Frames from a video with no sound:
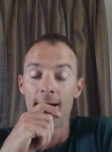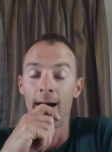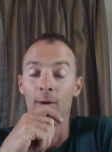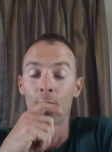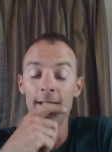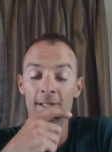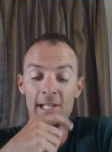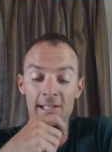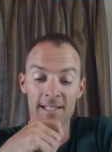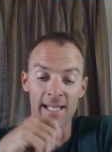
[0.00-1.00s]
Uh, what did
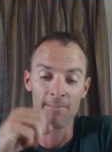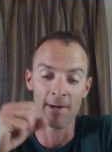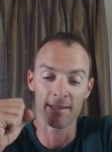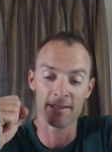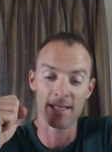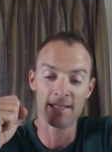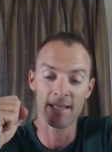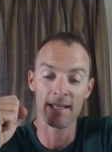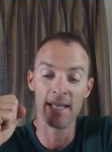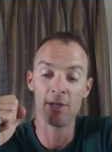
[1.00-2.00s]
Jesus say about this? He
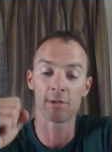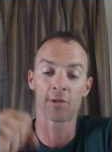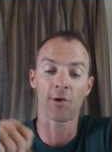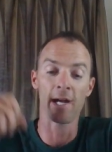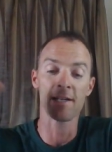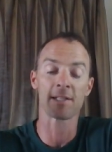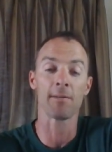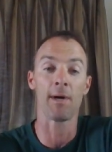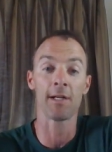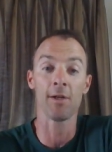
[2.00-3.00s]
said, He who is greatest
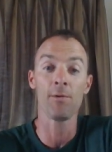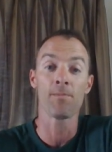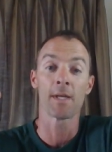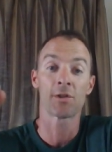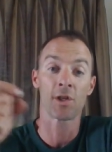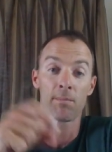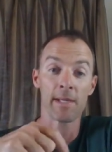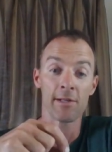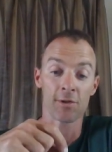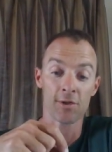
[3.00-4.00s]
among you shall
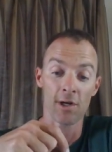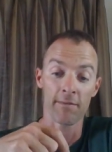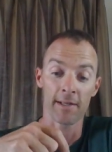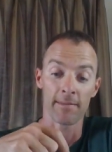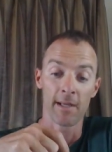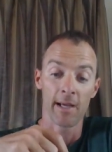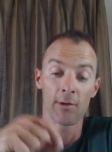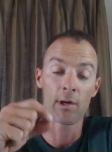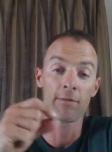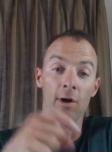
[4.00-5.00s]
be your servant,
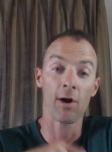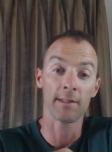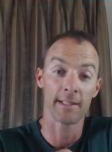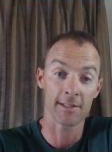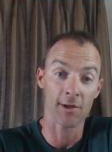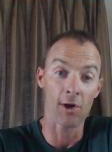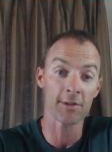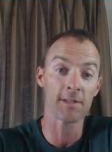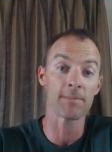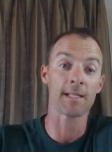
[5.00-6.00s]
and whoever
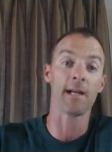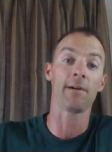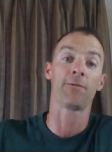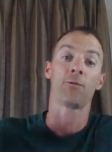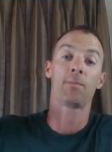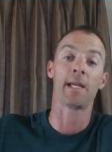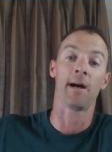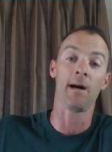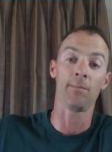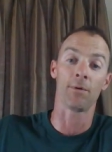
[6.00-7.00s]
exalts himself will be
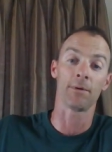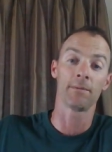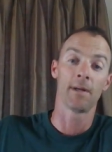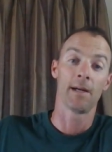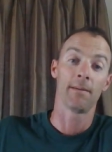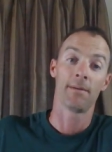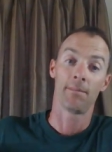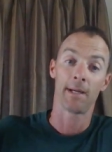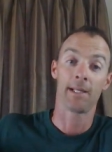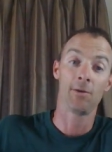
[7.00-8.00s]
humbled,
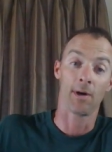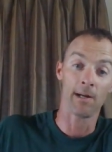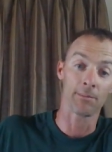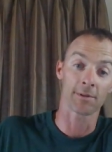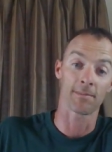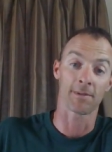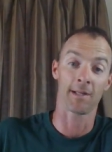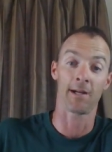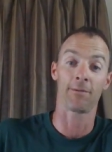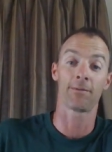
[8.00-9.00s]
but he who humbles
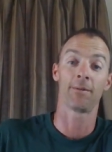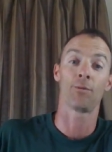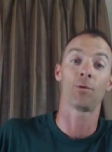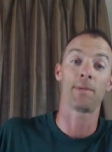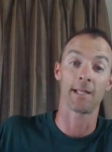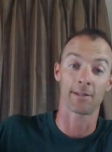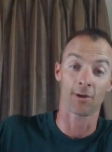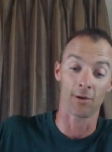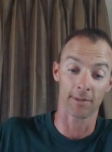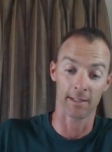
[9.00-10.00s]
himself will be
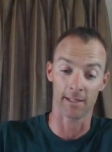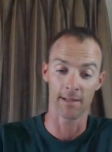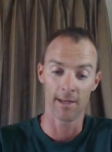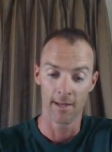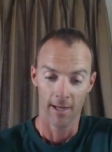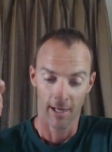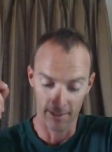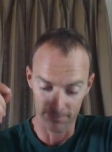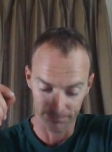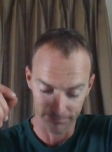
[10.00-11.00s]
exalted.
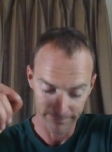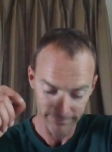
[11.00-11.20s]
Um,